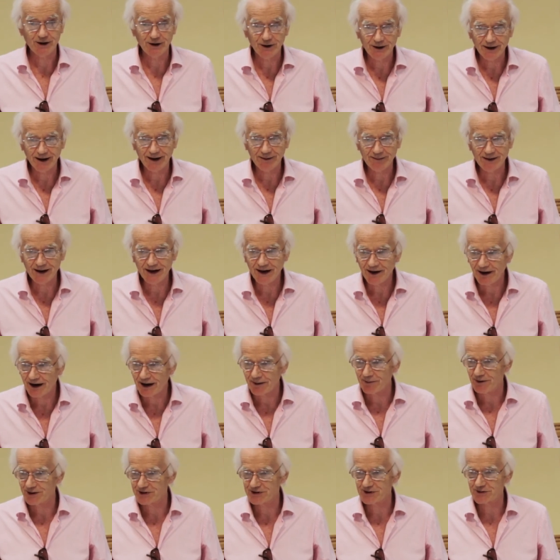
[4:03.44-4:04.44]
I mean, here
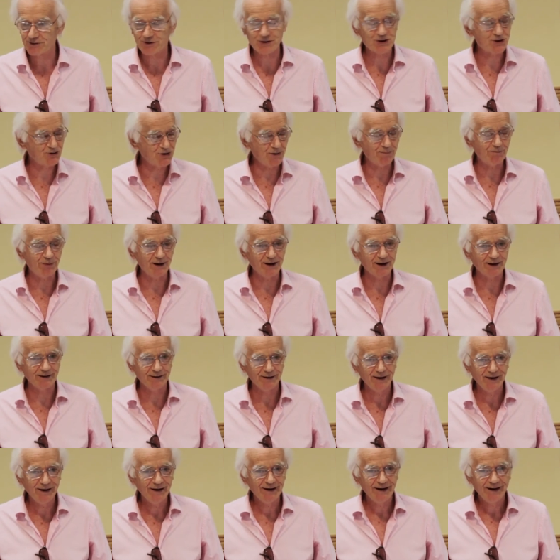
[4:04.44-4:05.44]
I was sort of
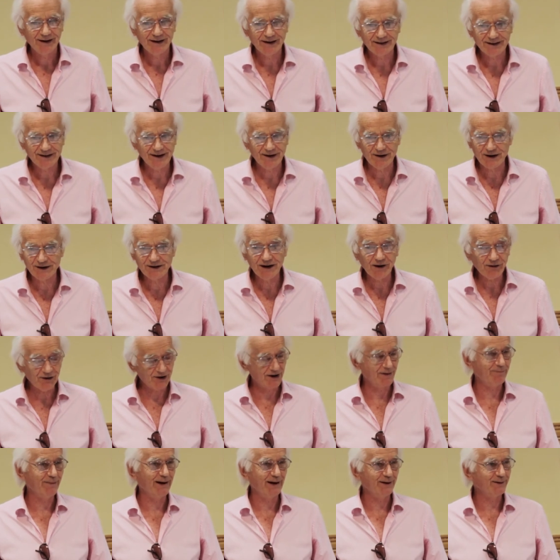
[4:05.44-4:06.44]
stripling, knowing
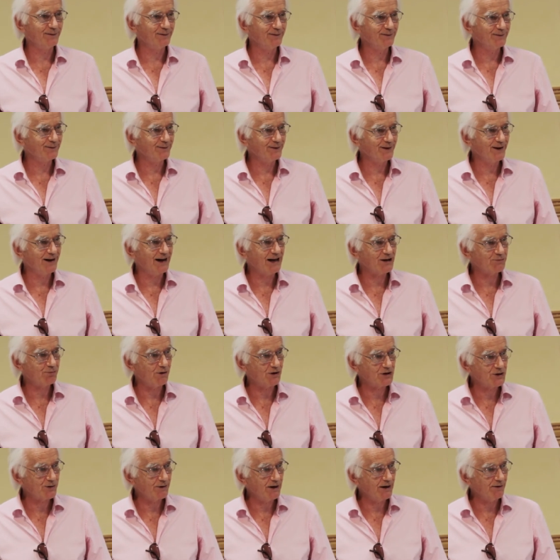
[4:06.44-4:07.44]
nothing about the arts
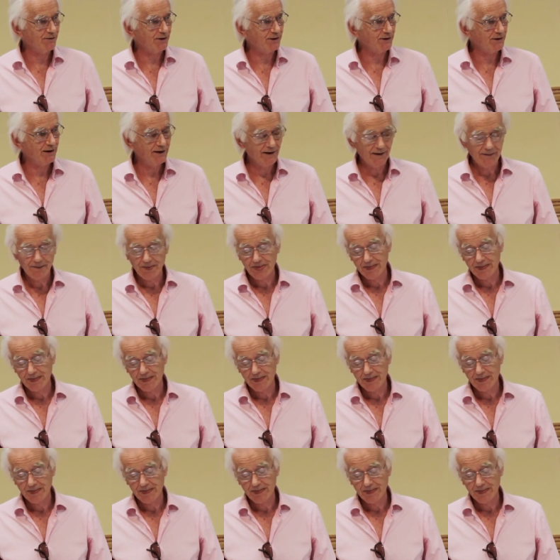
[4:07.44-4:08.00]
whatsoever.